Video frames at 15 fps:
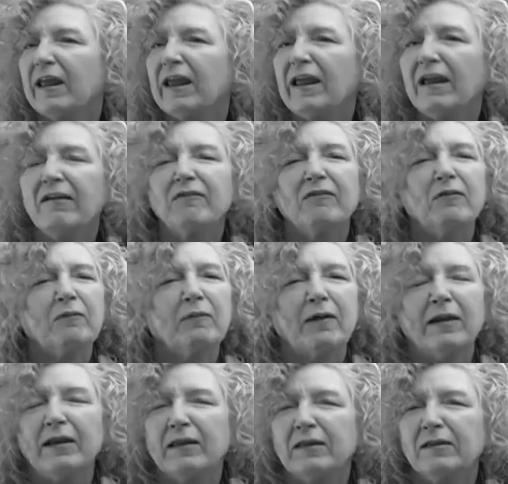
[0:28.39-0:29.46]

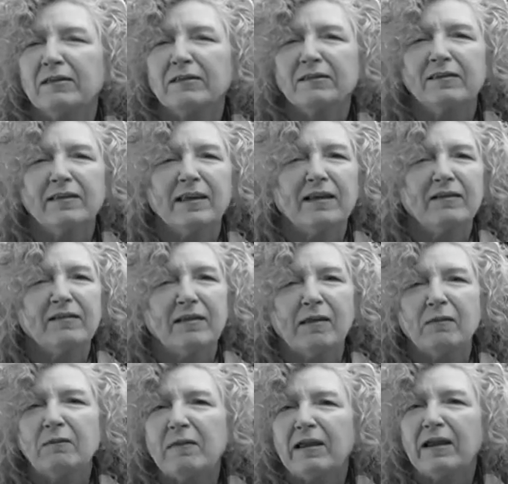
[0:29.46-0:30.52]
Everybody says
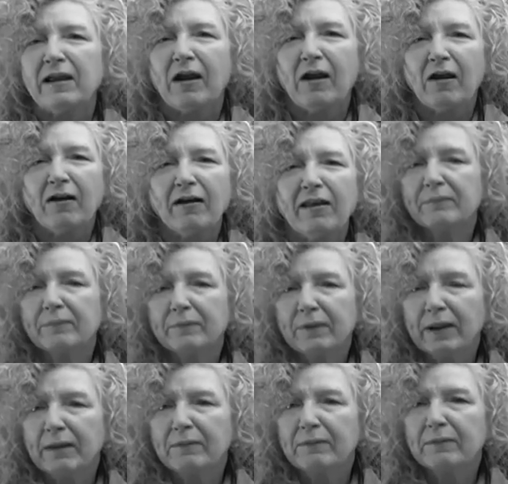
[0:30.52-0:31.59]
they make art,
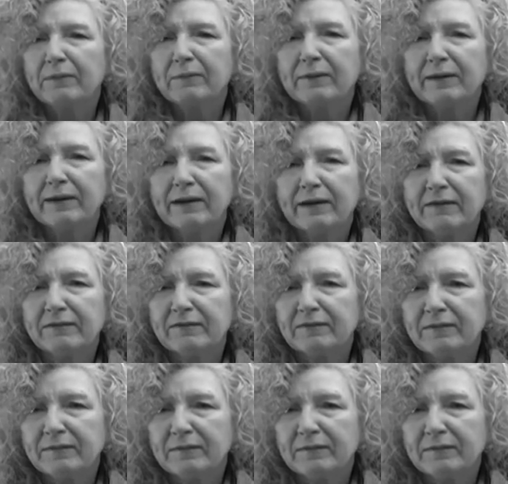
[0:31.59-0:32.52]
probably because